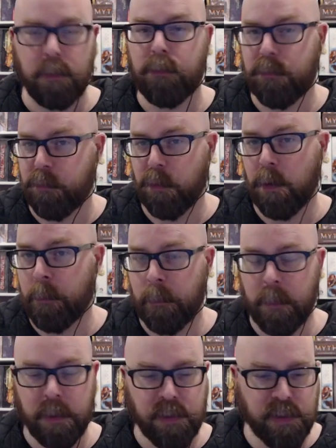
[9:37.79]

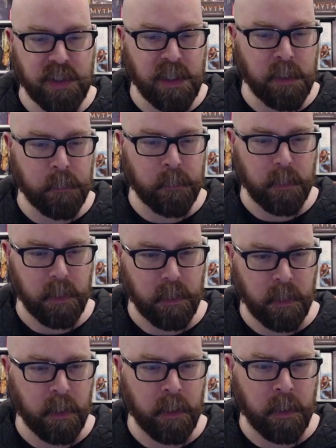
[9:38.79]
from Steam
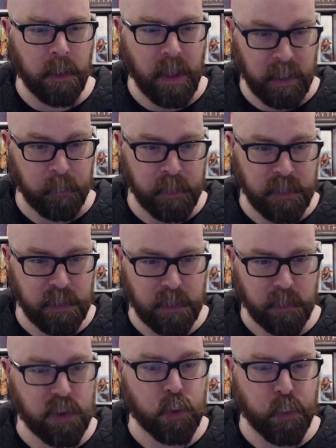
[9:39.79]
Elements,
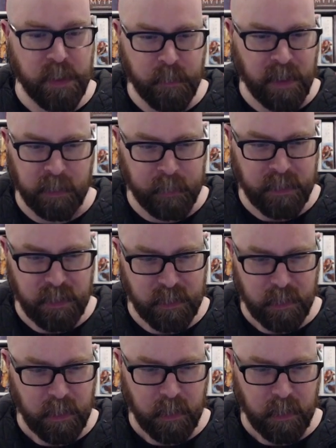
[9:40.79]
Stream Elements.